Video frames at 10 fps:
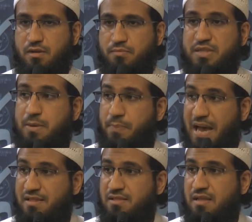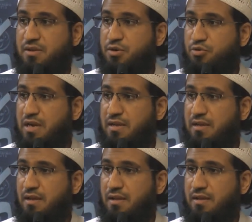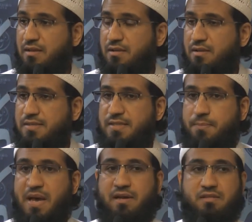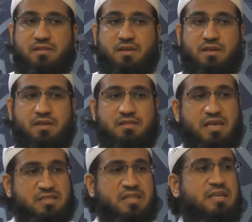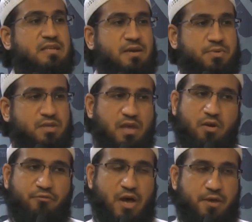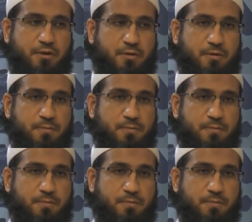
But the path that they're treading is the path that's leading them to the hellfire.